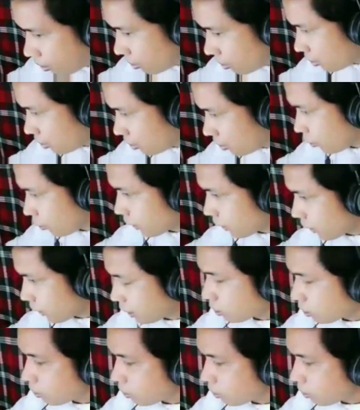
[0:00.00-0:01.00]
the way
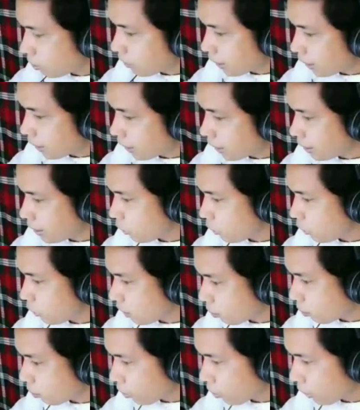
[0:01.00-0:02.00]
to find
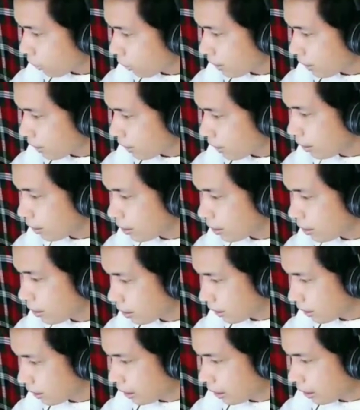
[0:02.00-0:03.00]

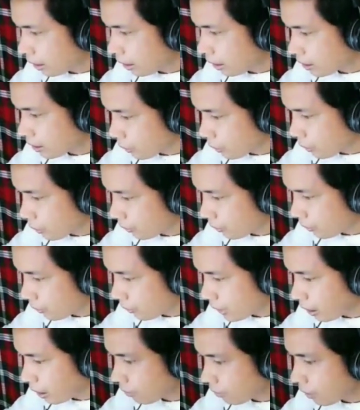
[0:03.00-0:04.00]
1.833 as our
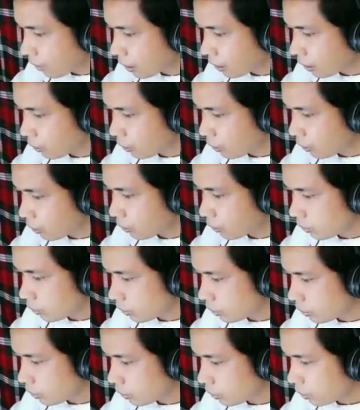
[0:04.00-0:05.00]
critical value.
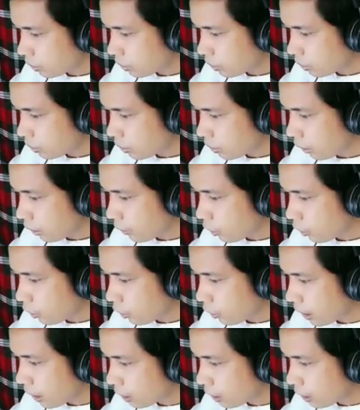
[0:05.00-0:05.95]
Now we go back